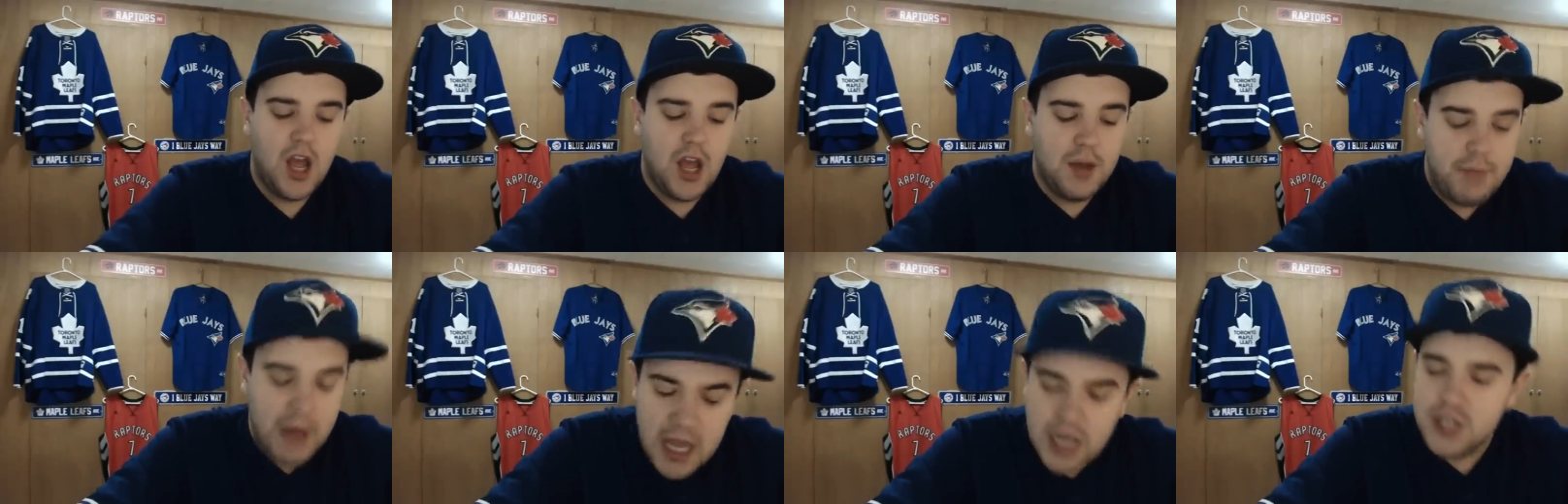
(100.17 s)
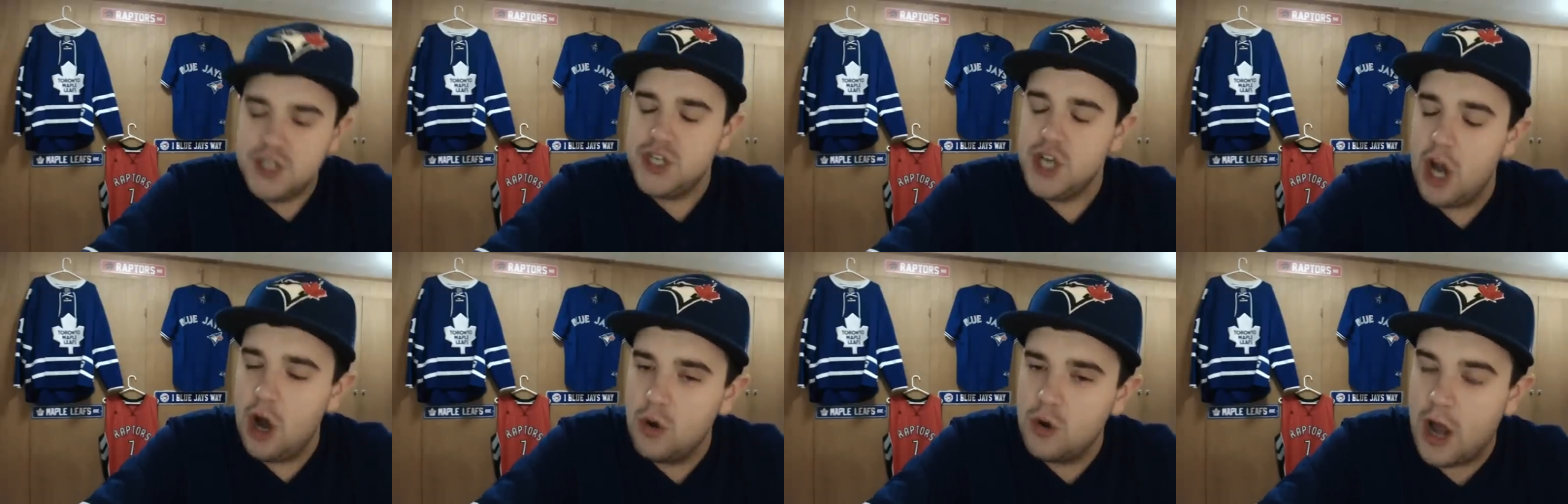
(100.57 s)

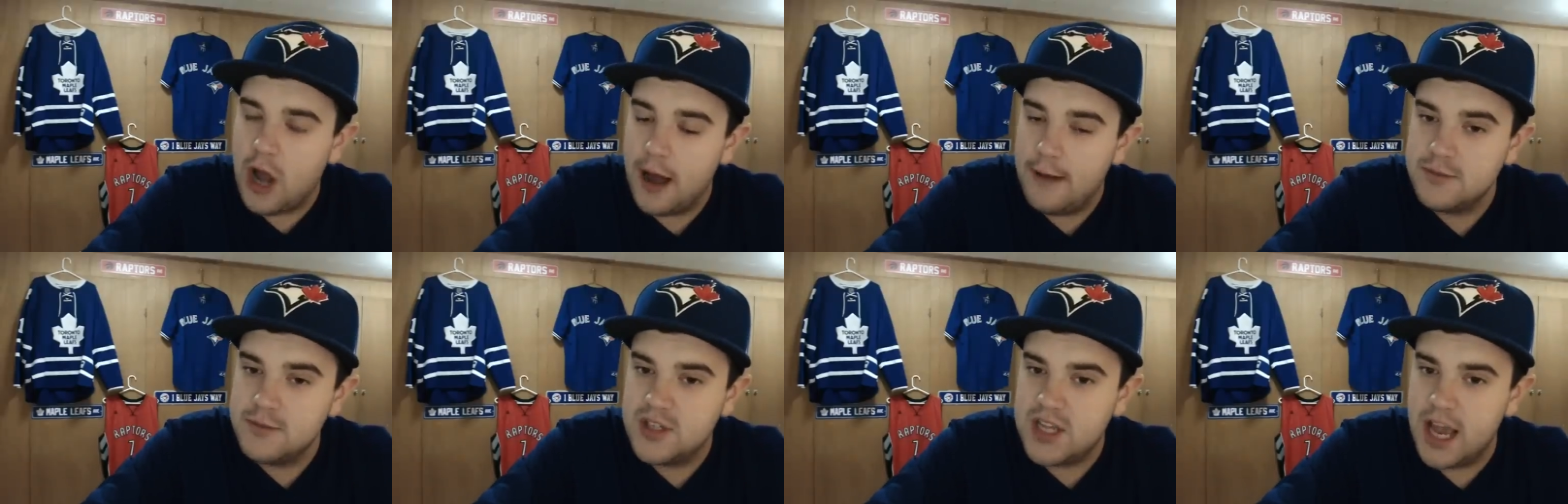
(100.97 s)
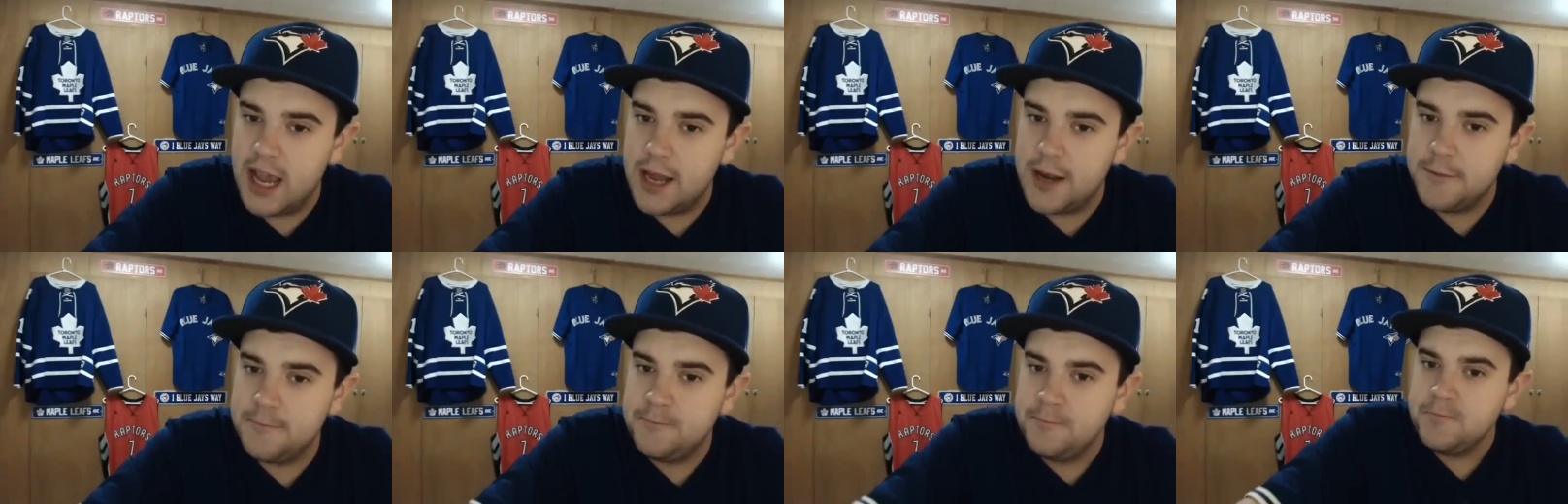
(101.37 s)
Biggio comes
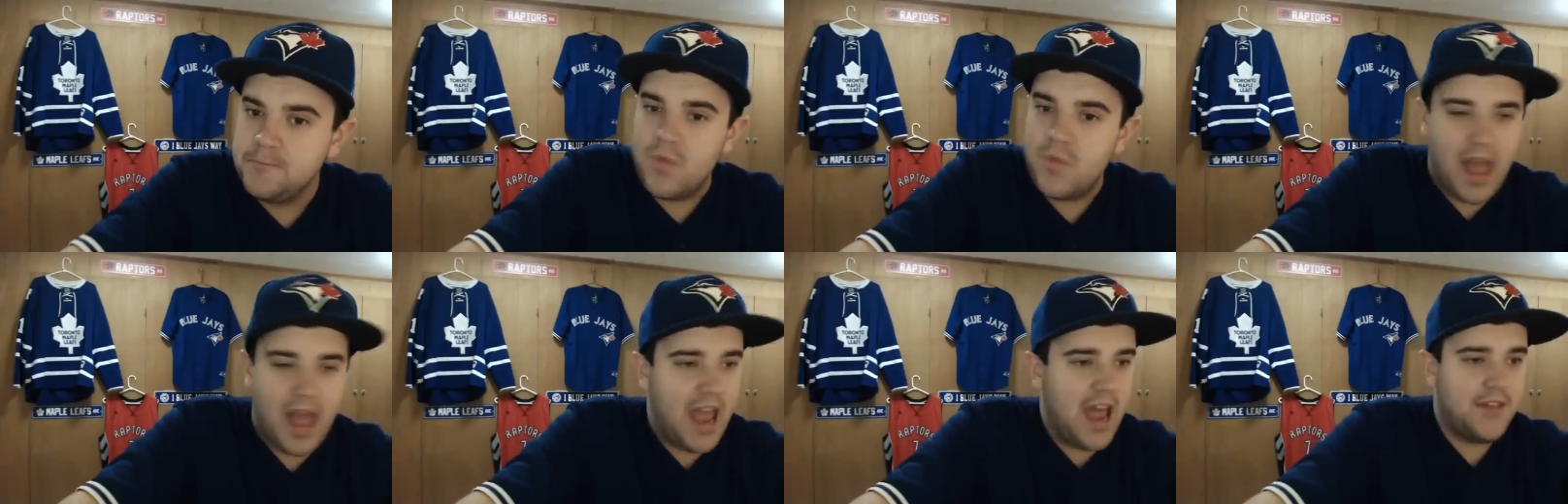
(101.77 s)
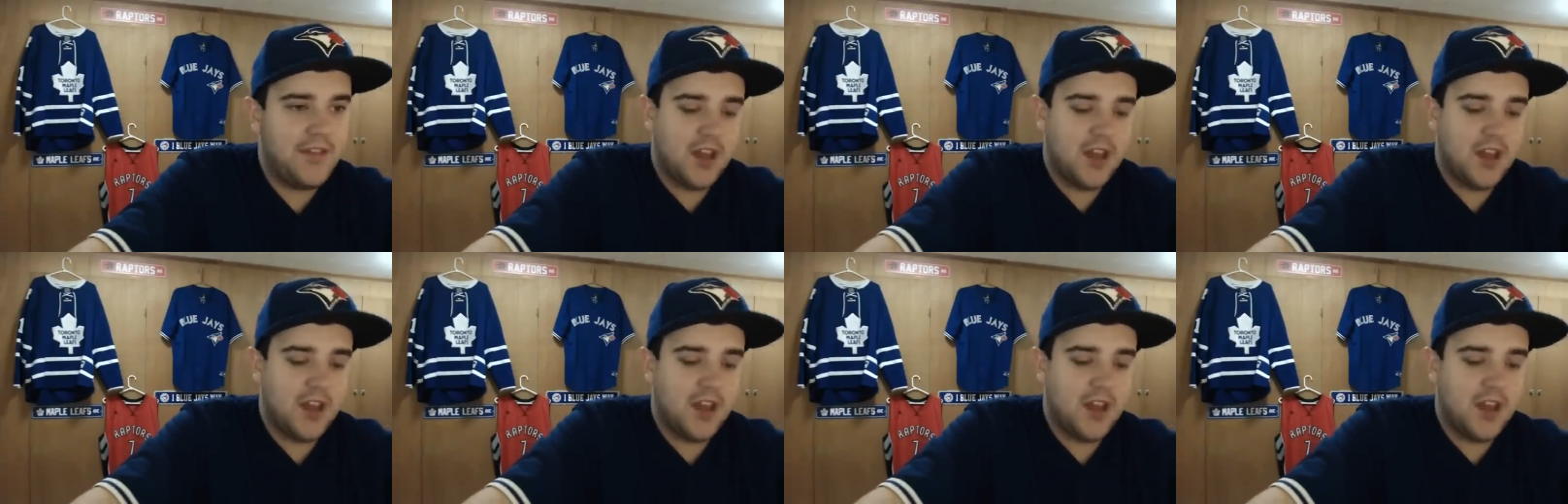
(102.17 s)
in. And,